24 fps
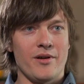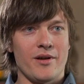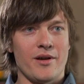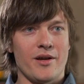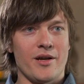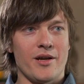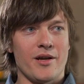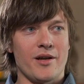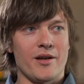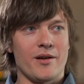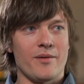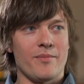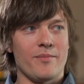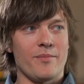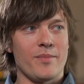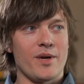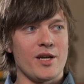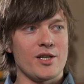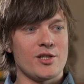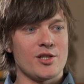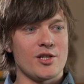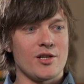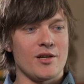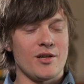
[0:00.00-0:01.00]
a uh,
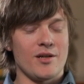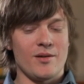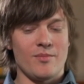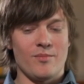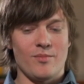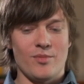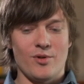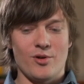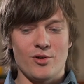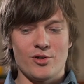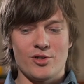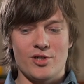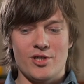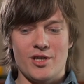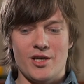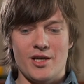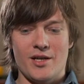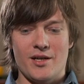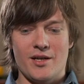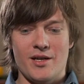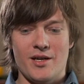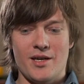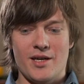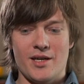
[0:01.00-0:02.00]
major
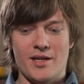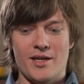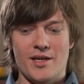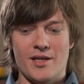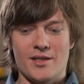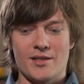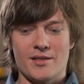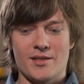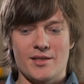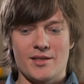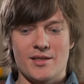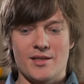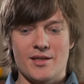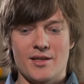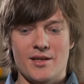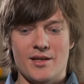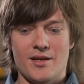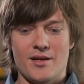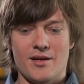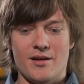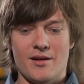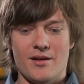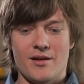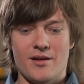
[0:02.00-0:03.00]
blockchain against
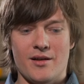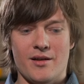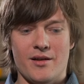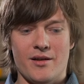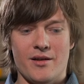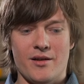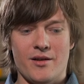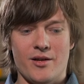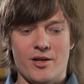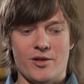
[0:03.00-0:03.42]
an uh,